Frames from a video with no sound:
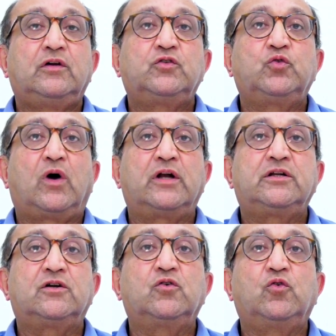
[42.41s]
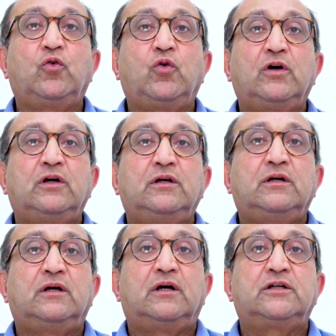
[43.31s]
to undergo
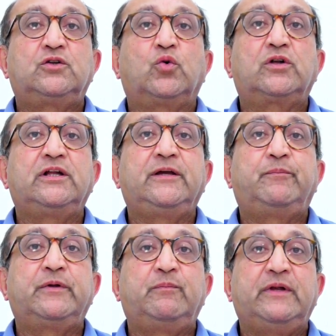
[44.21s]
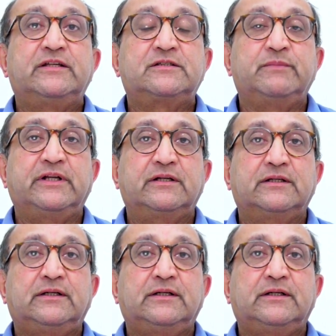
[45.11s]
a total hip replacement.